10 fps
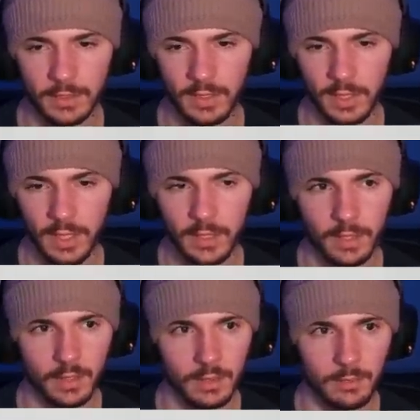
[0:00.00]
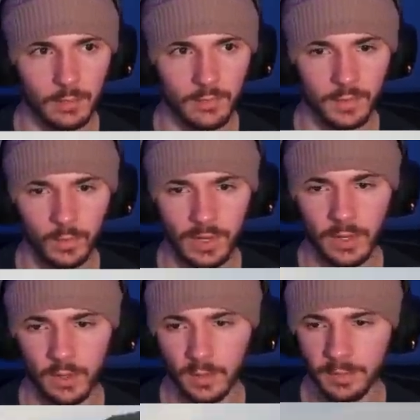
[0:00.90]
you can kind of move your way
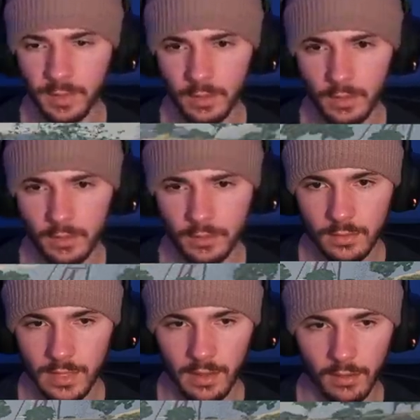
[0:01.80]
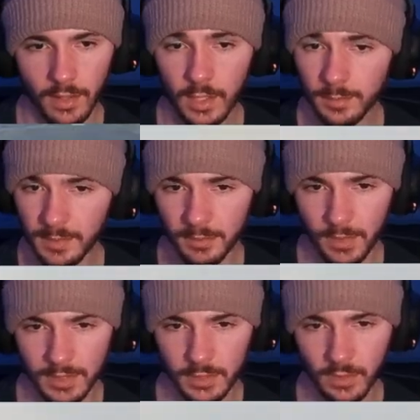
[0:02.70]
on up here. Now, a lot of people
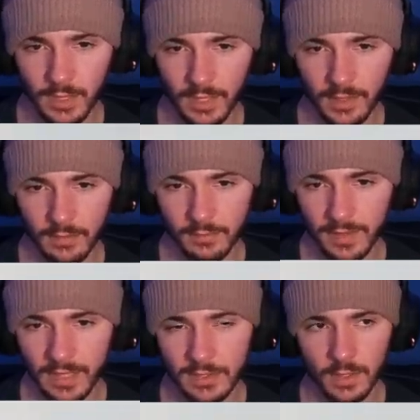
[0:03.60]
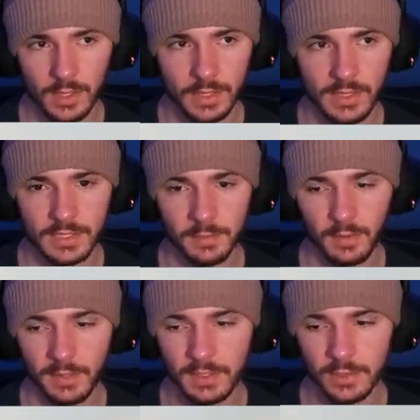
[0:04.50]
like to go ahead and advance on these
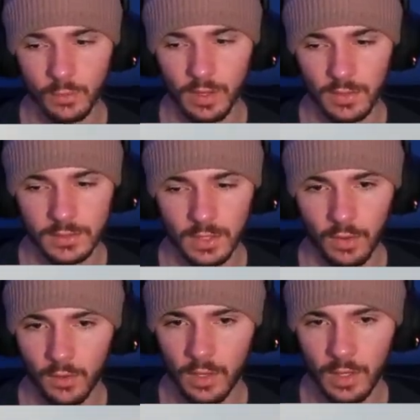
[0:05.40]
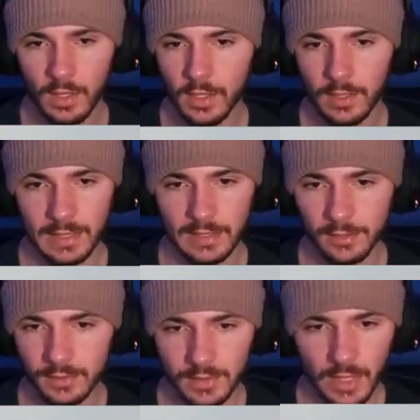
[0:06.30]
buildings as well, so
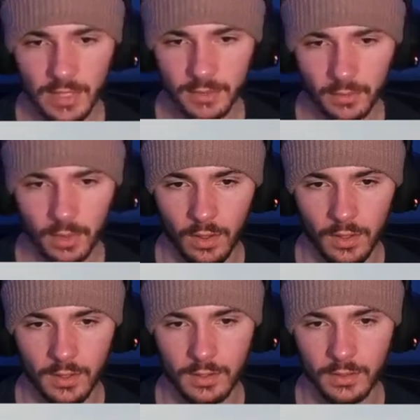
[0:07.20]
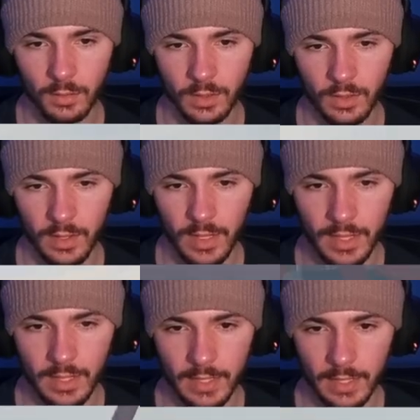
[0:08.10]
either side you're on, you want to go
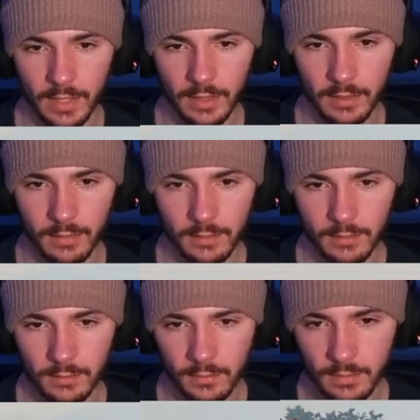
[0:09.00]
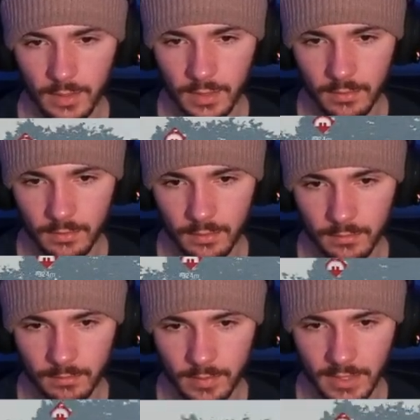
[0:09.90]
ahead and
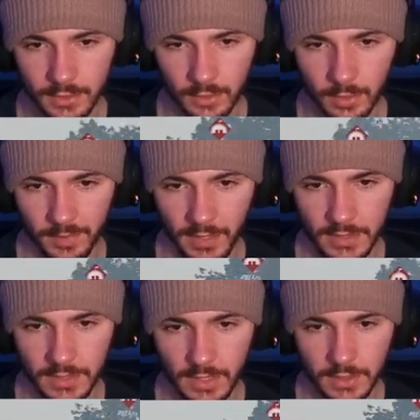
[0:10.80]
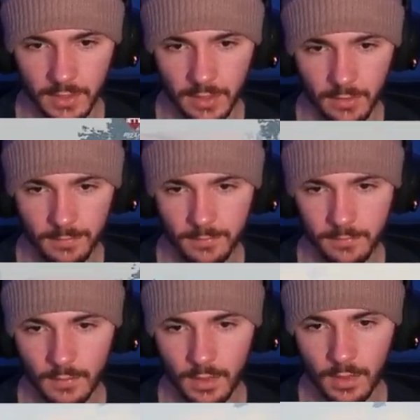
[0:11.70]
make sure you're paying attention there.
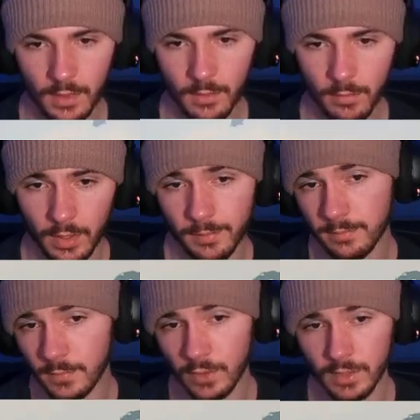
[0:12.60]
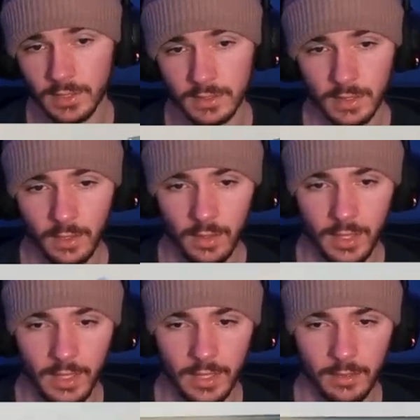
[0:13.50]
But you can easily go
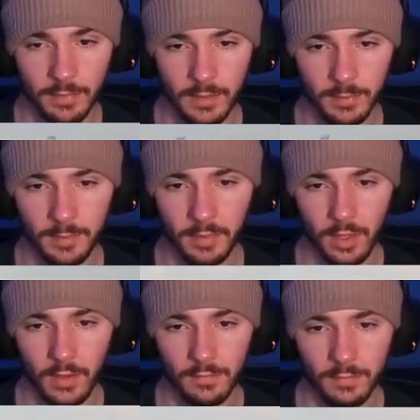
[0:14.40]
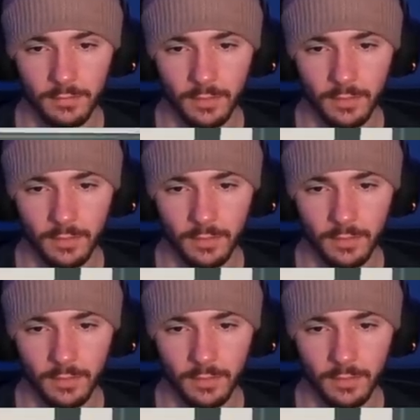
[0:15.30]
ahead and pick people off